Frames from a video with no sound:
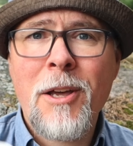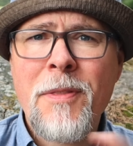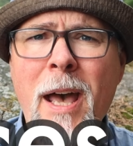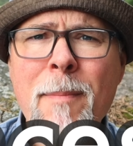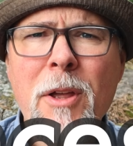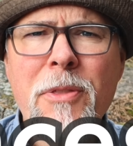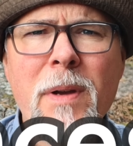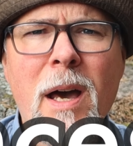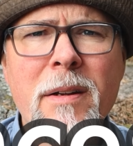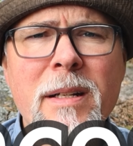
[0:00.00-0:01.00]
The
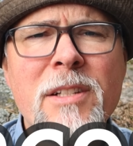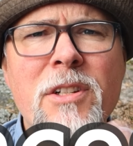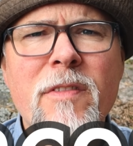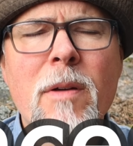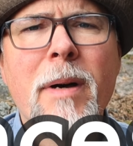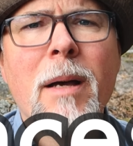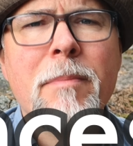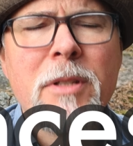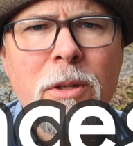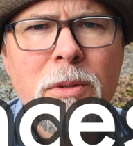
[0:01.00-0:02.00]
MR300 is driven by
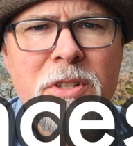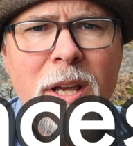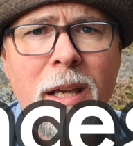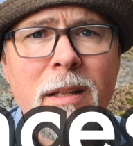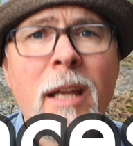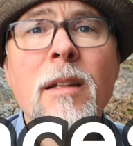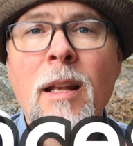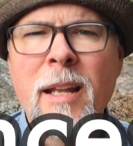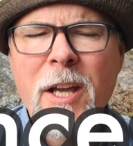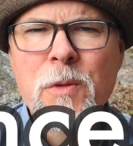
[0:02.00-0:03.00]
butane and
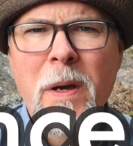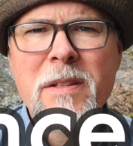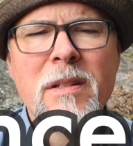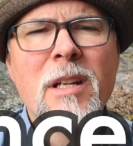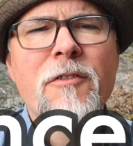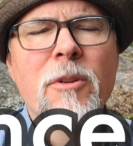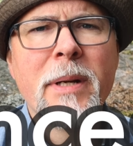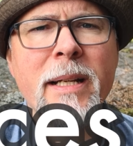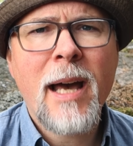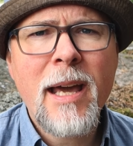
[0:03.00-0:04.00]
lightweight enough to
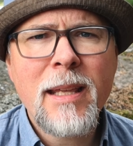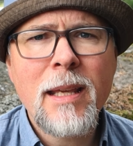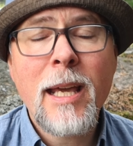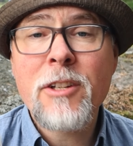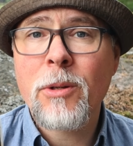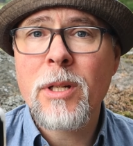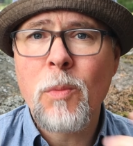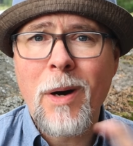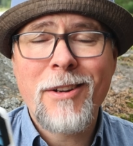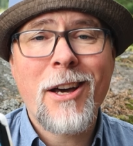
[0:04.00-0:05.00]
bring hiking at only
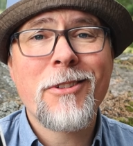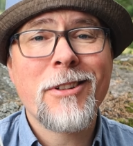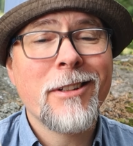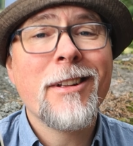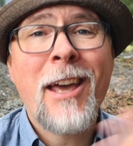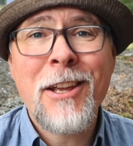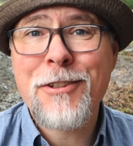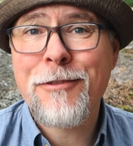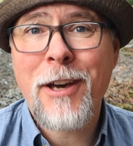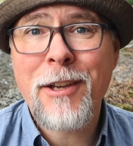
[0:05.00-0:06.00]

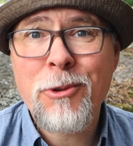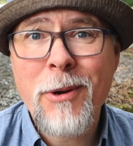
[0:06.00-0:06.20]
185